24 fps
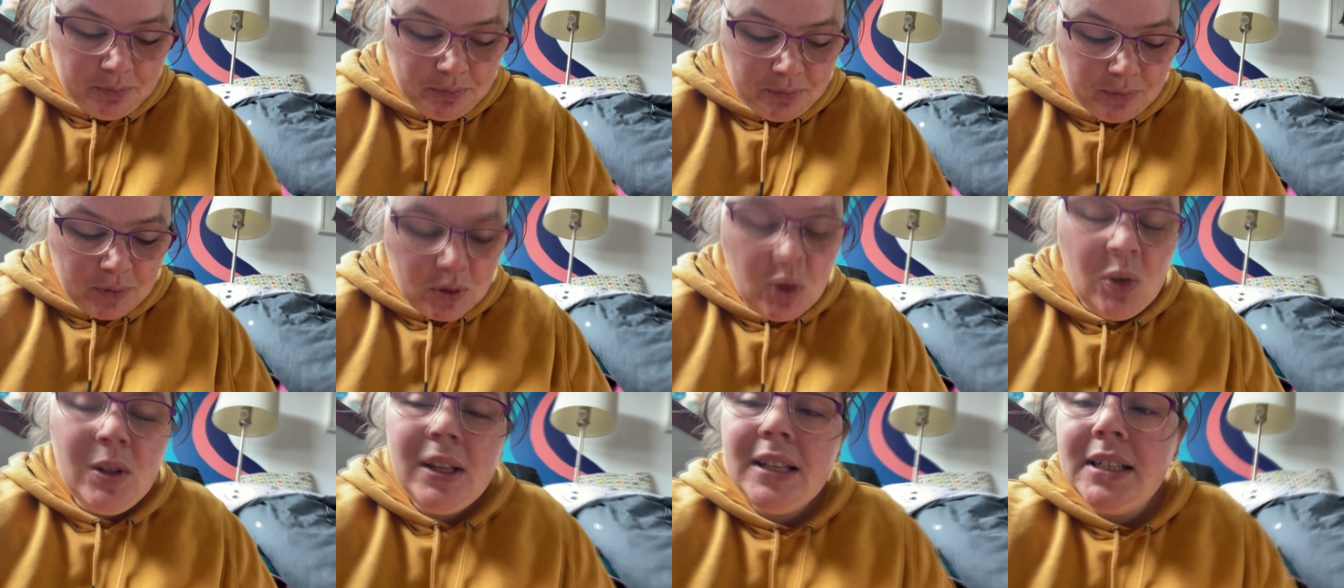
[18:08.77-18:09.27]

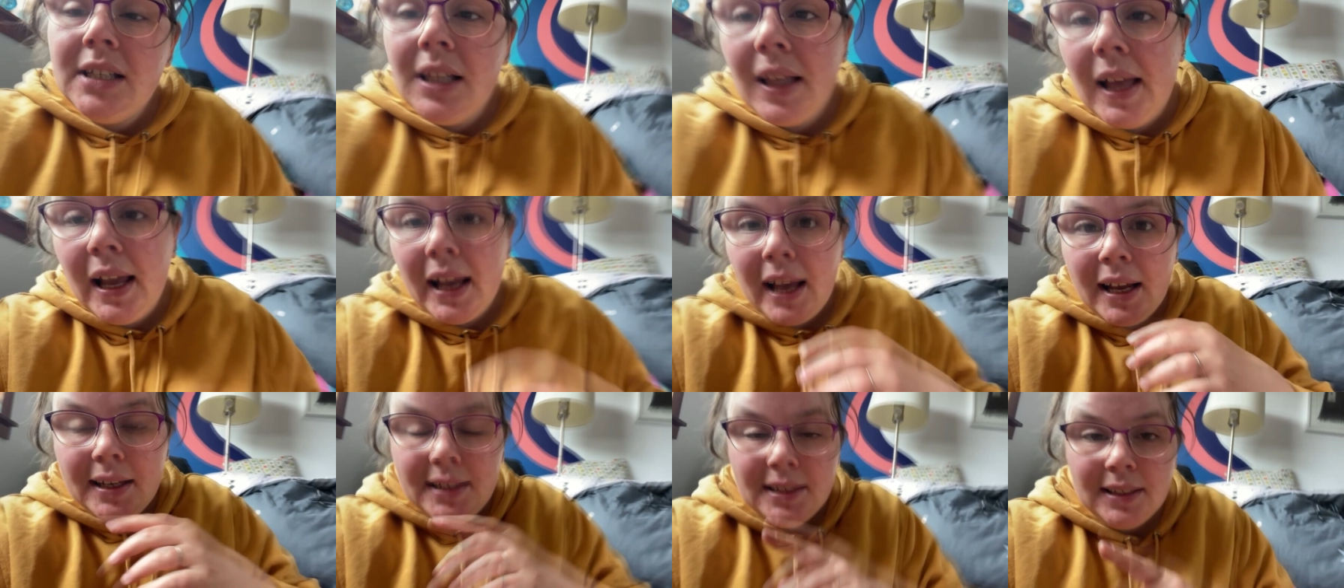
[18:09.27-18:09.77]
No, that's a lie.
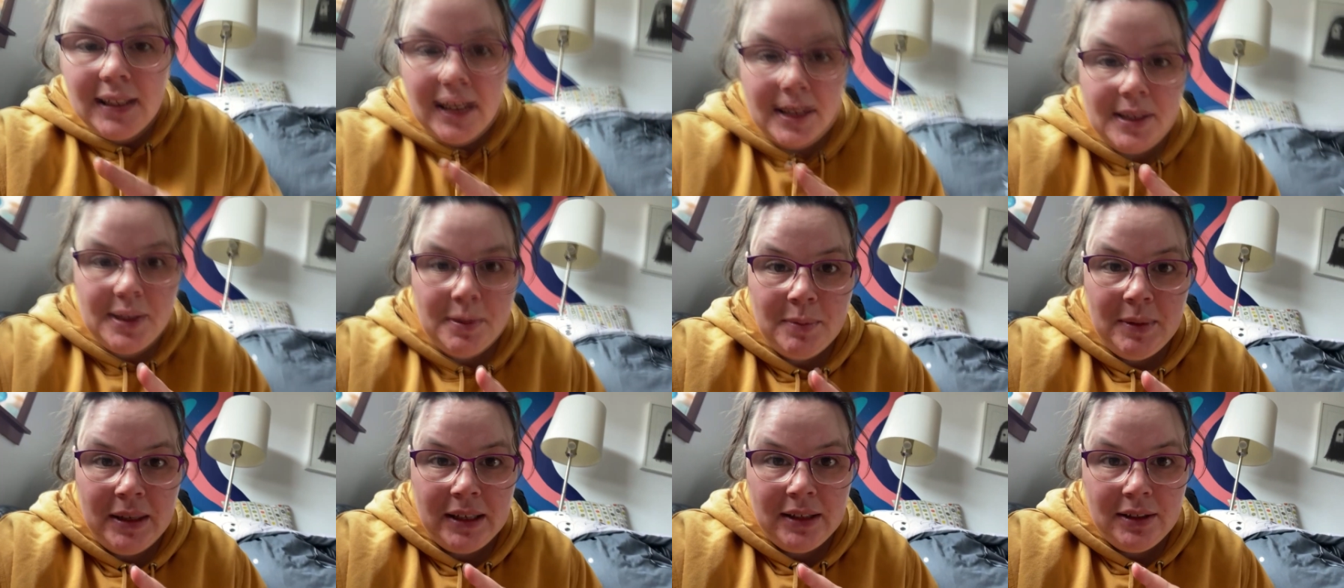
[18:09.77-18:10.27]
I did get some
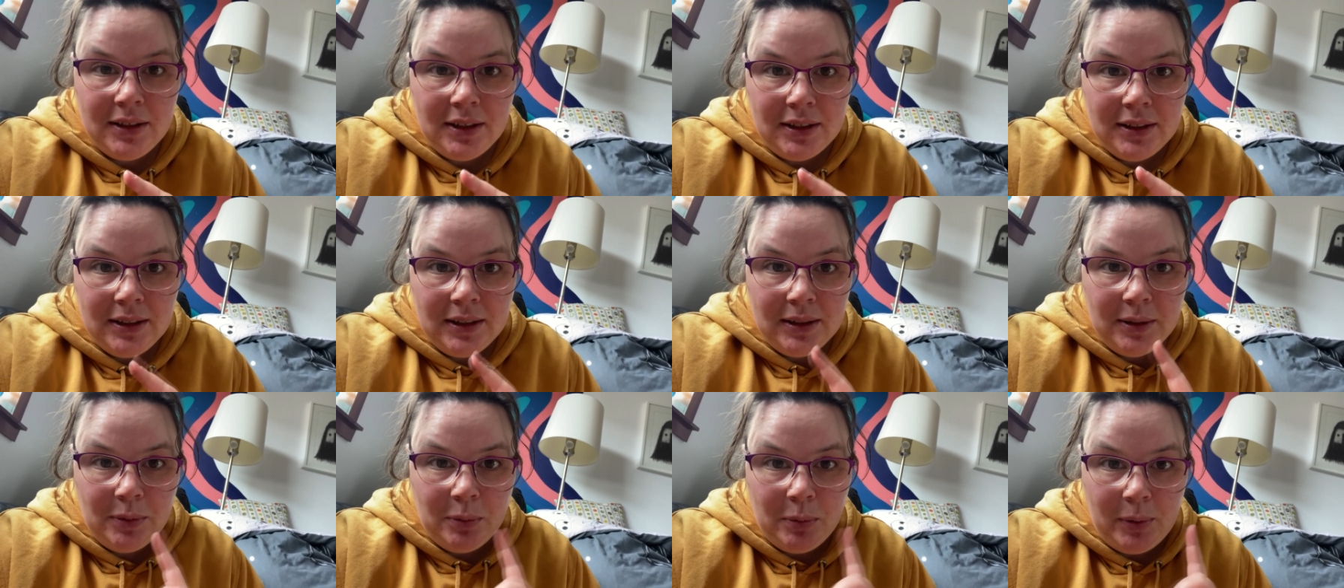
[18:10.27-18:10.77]
knitting done
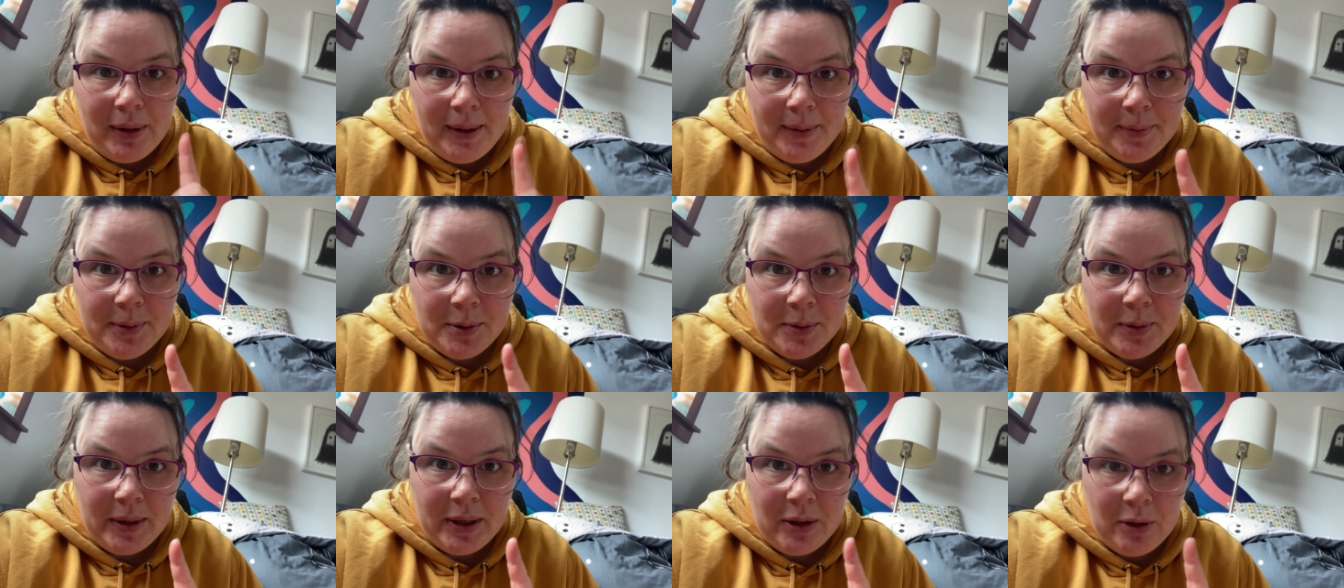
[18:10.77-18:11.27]
while I was
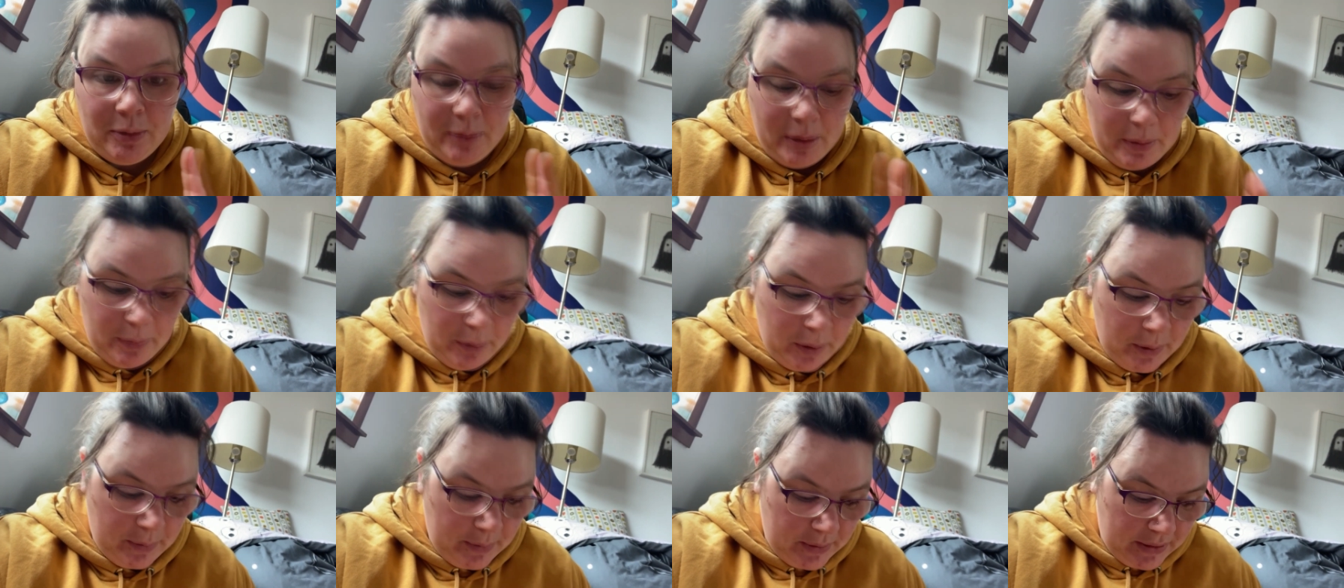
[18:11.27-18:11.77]
waiting on my
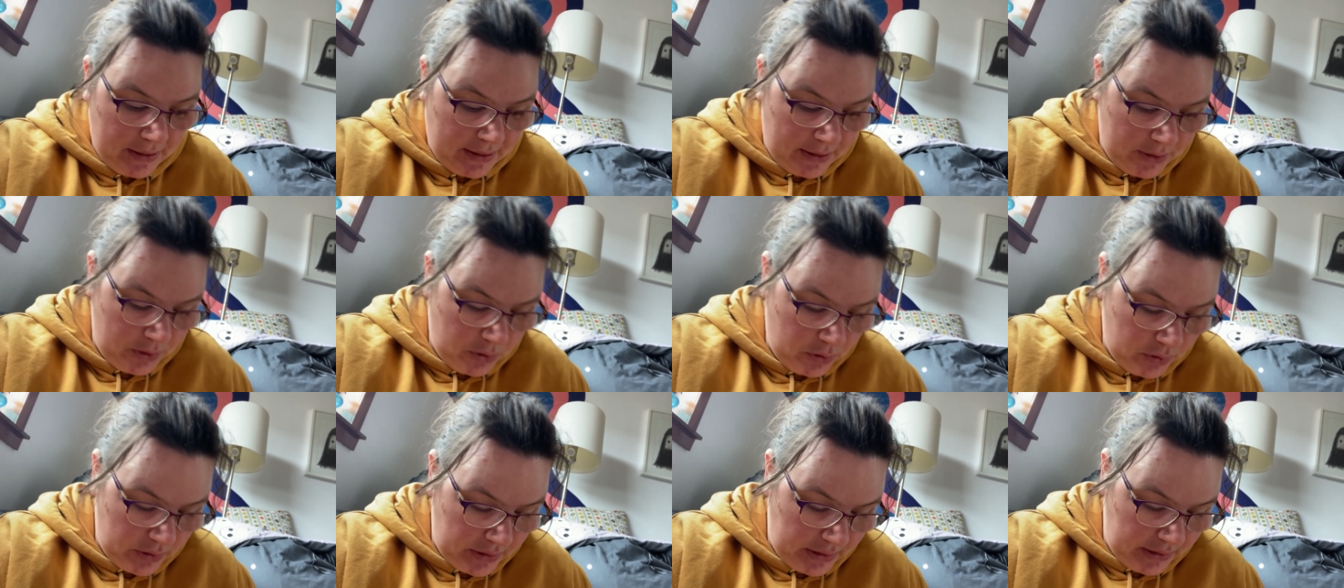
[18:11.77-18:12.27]
appointment
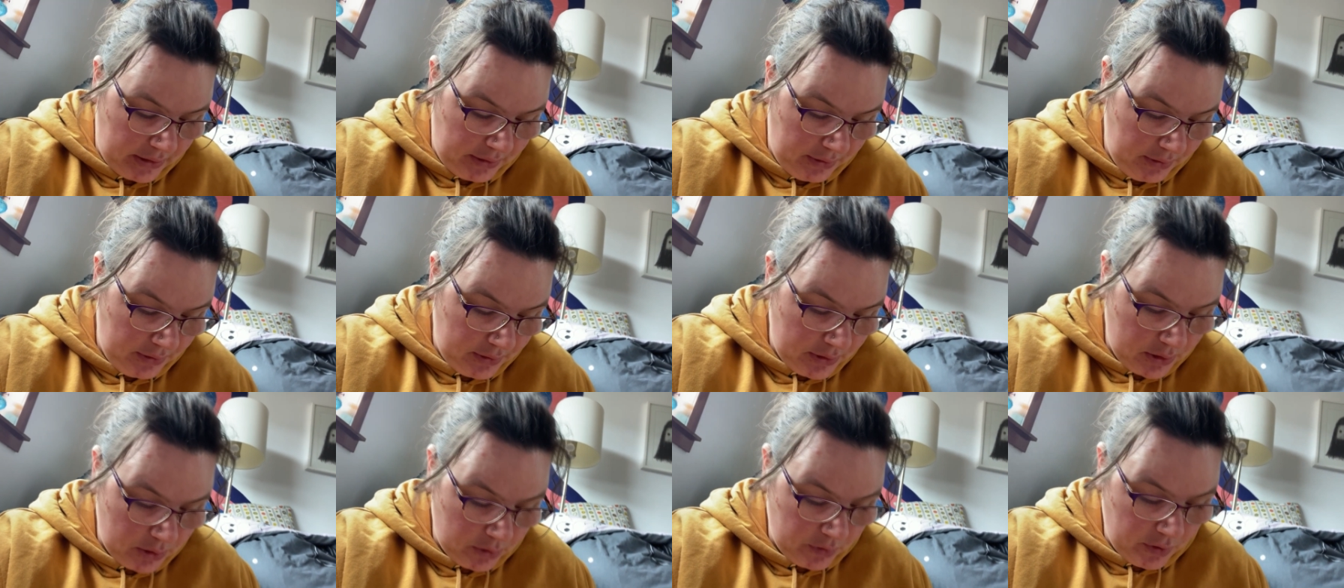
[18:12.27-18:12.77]
yesterday.
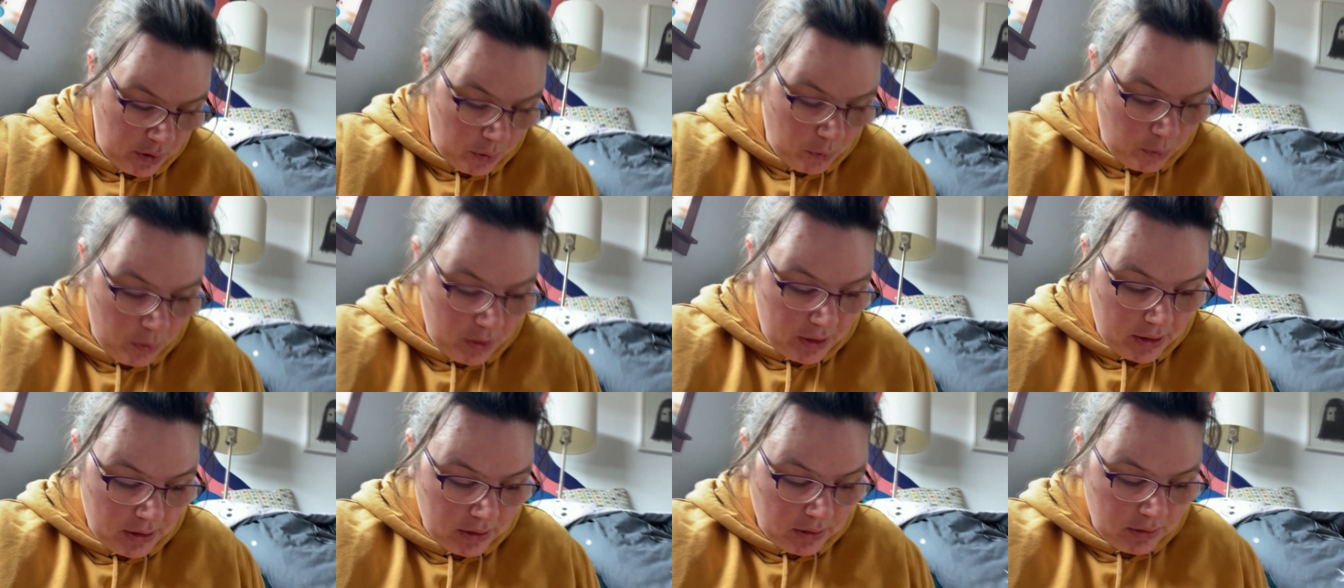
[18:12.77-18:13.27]
So we've got
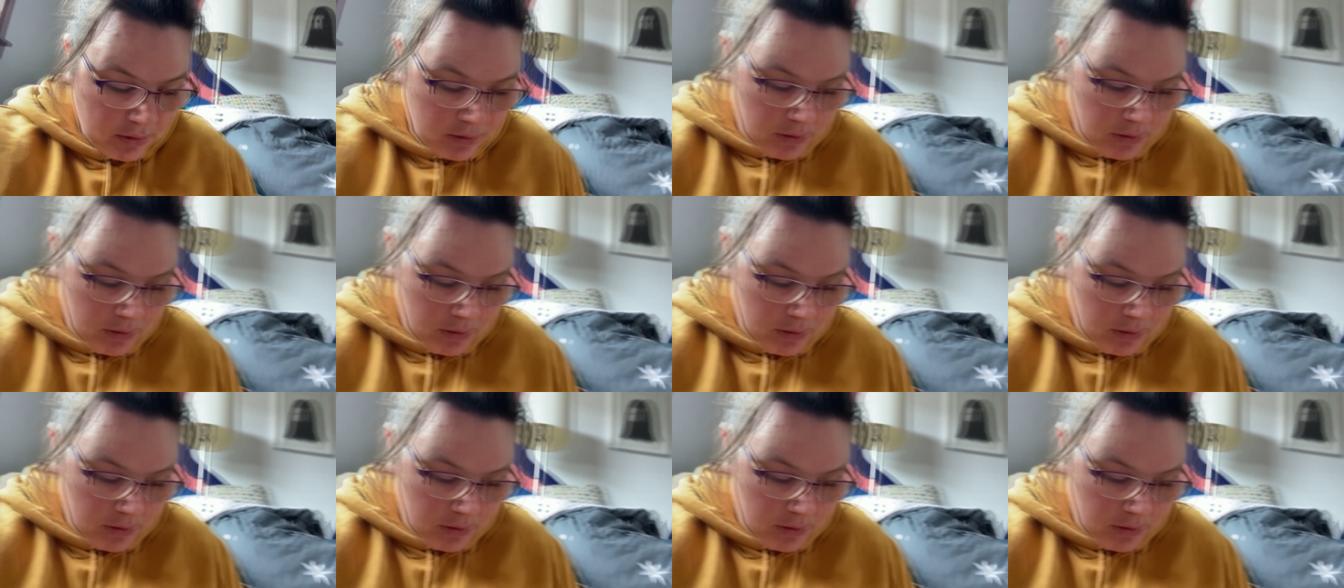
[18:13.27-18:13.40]
one.